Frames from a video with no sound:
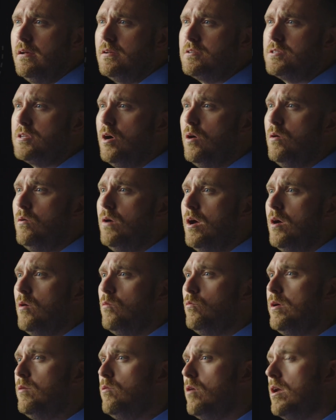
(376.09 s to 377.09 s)
So
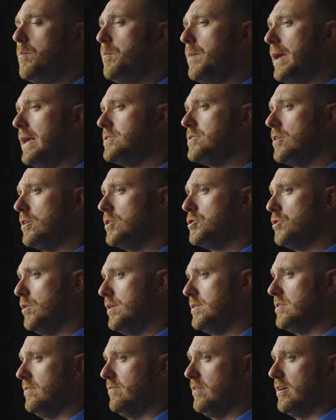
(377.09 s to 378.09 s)
we want to base our
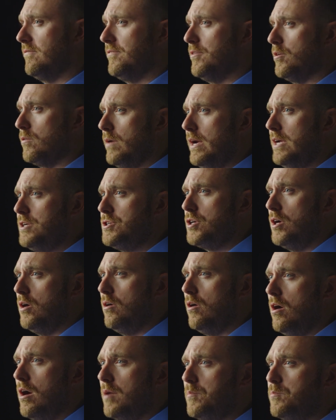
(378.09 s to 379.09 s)
choice of air fuel
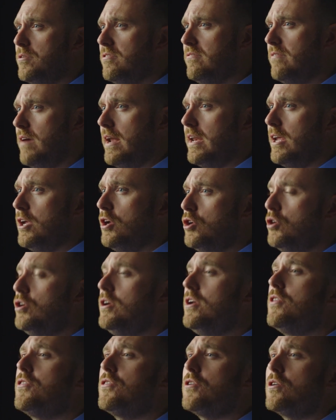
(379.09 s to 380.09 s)
ratio on providing
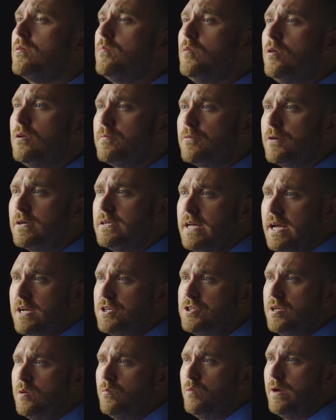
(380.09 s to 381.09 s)
good thermal
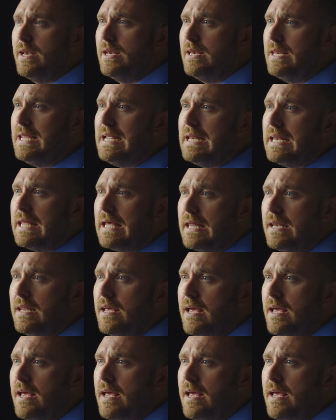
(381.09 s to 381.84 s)
protection when needed